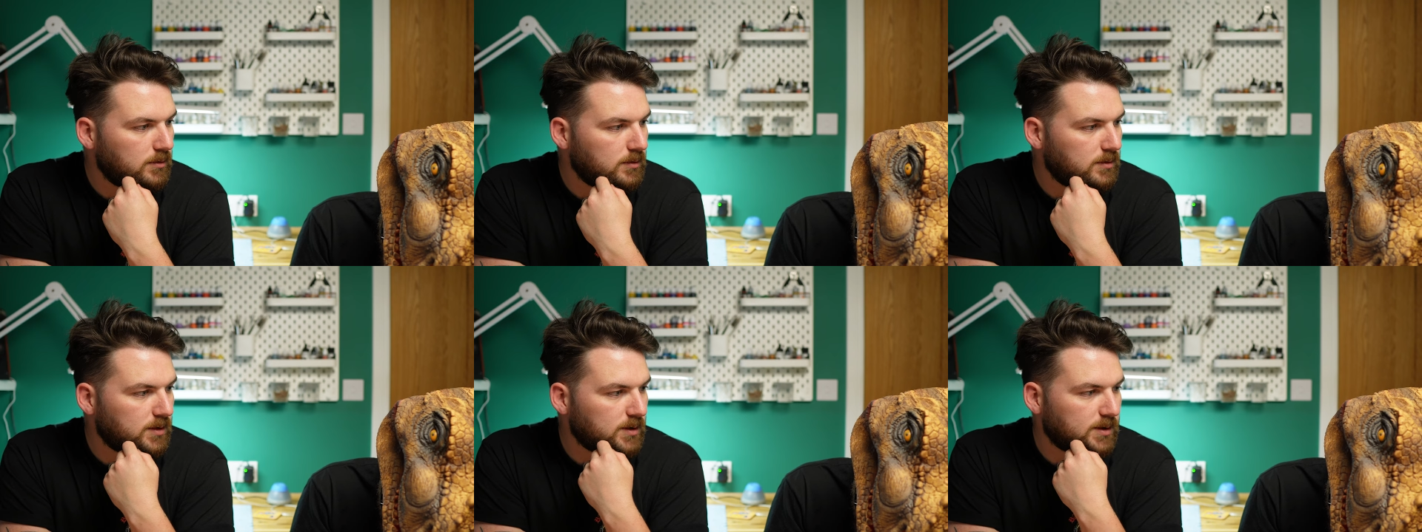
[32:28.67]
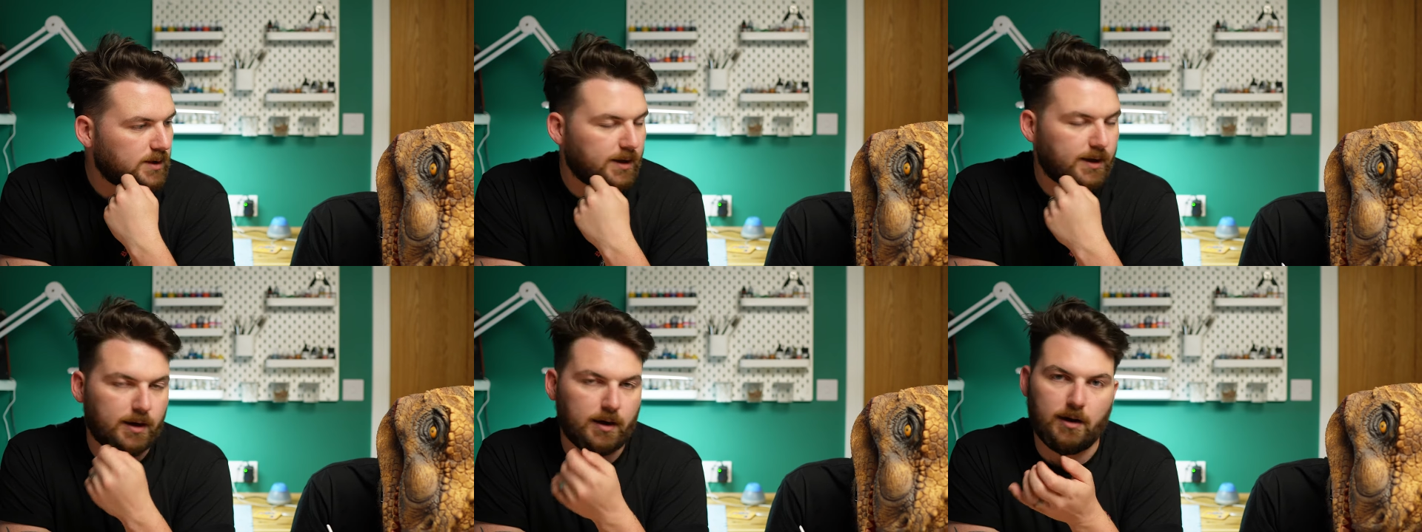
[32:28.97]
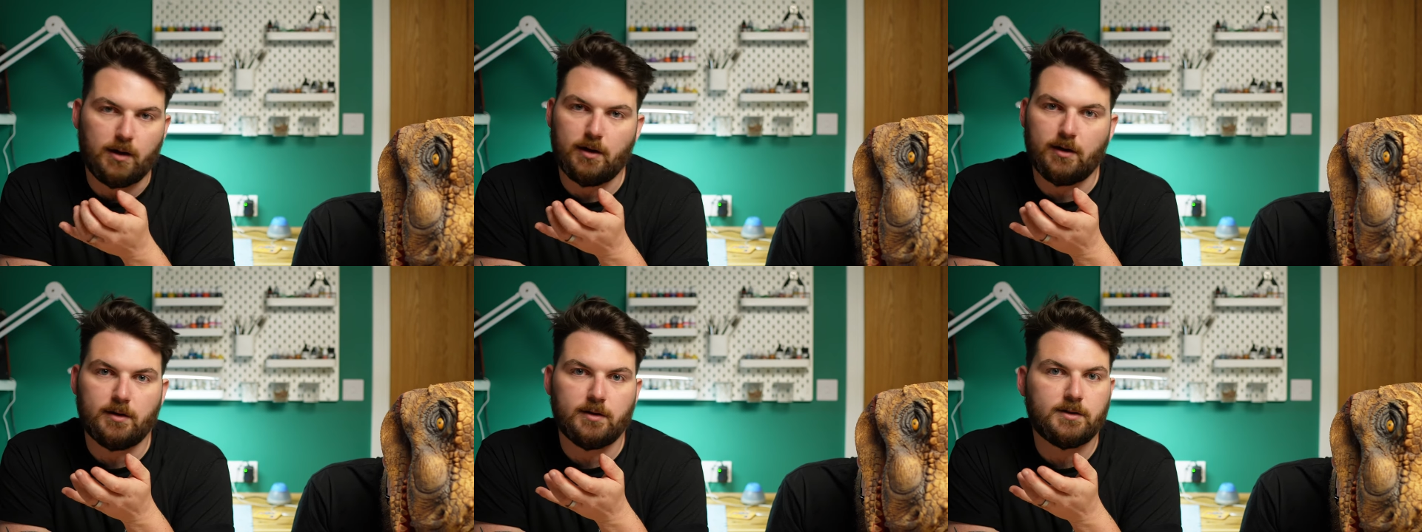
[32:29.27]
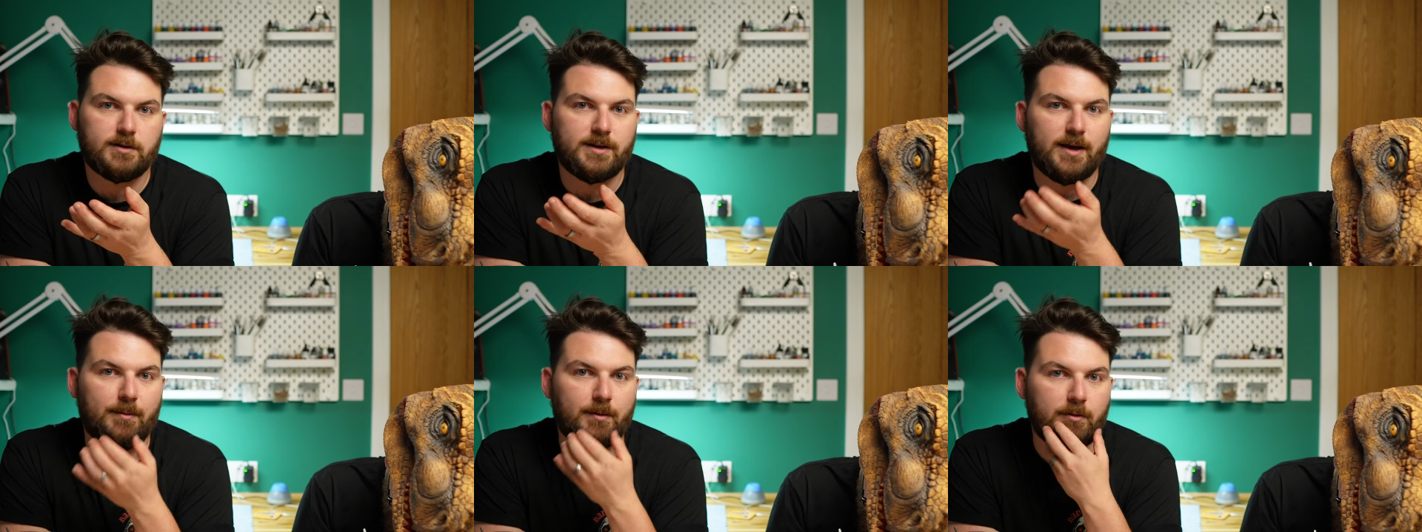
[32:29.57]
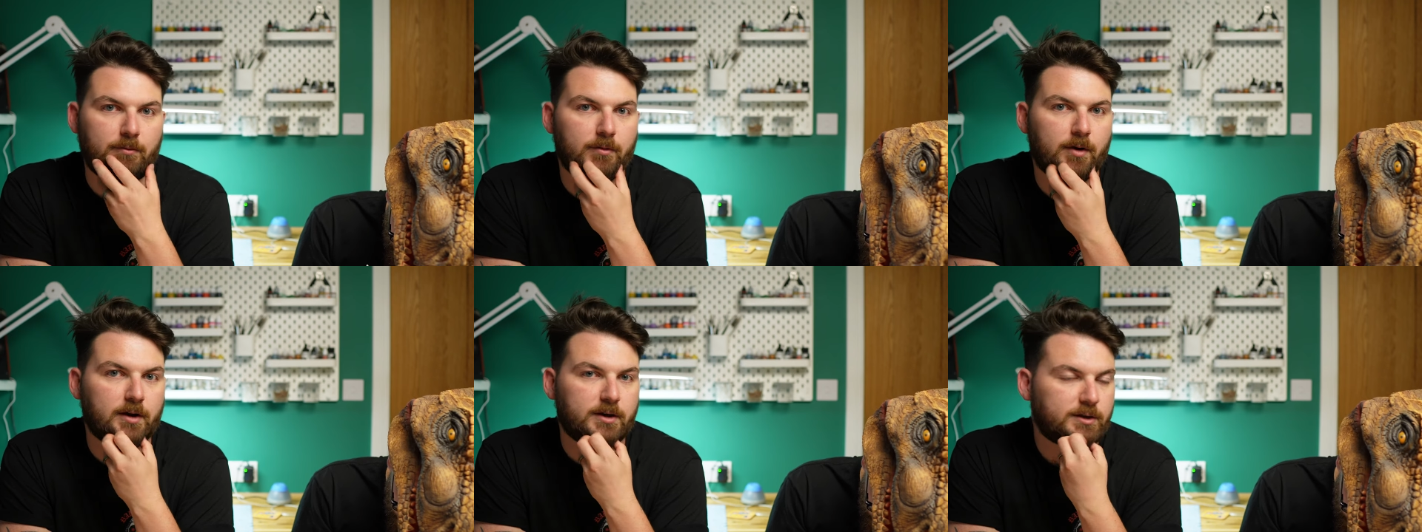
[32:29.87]
just like a
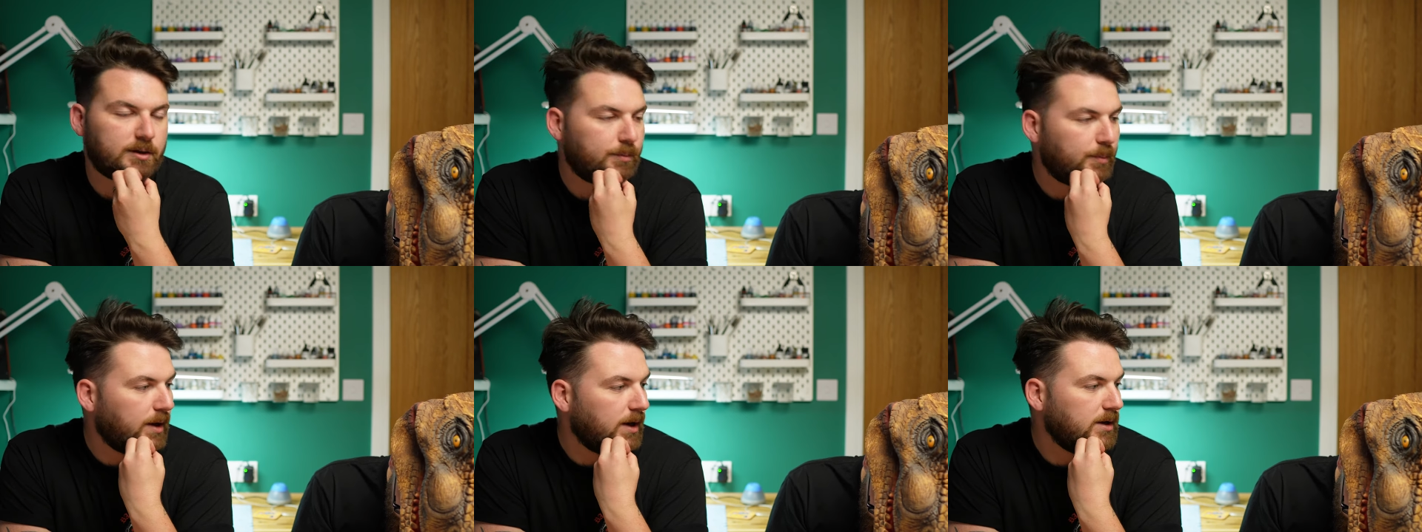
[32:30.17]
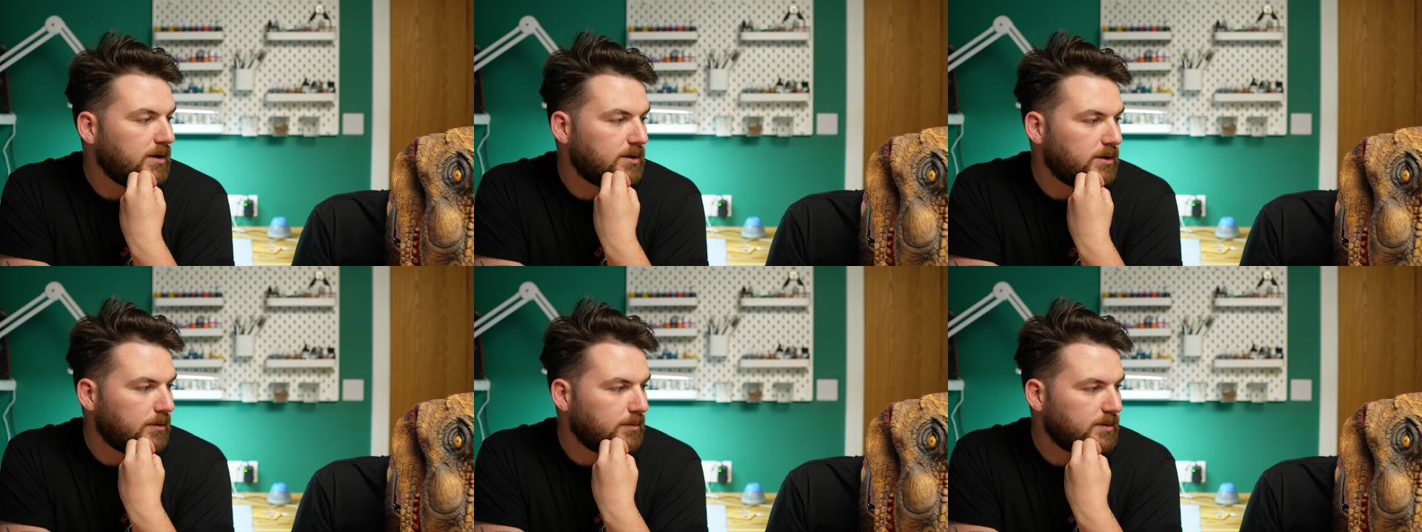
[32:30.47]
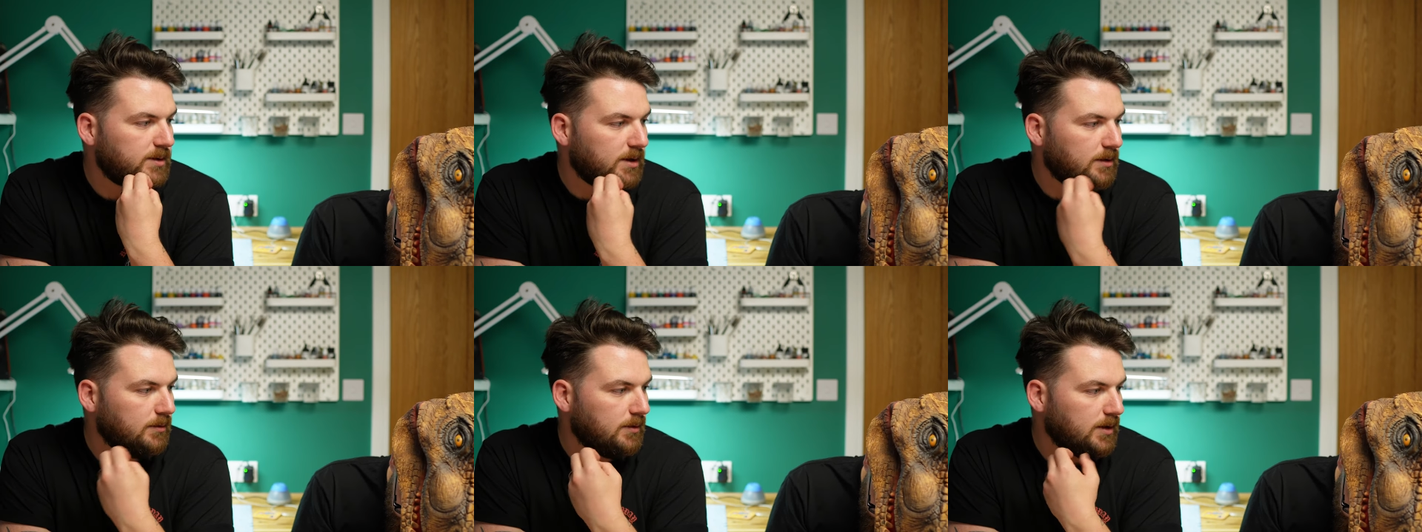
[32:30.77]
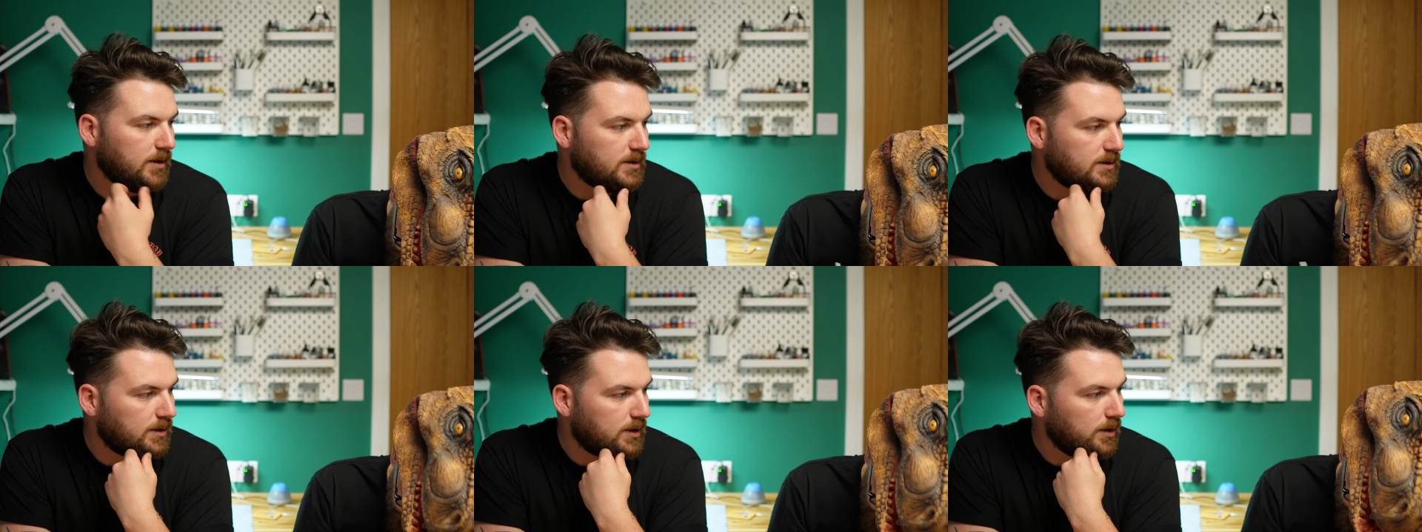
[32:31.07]
semi-rushed paint job still looks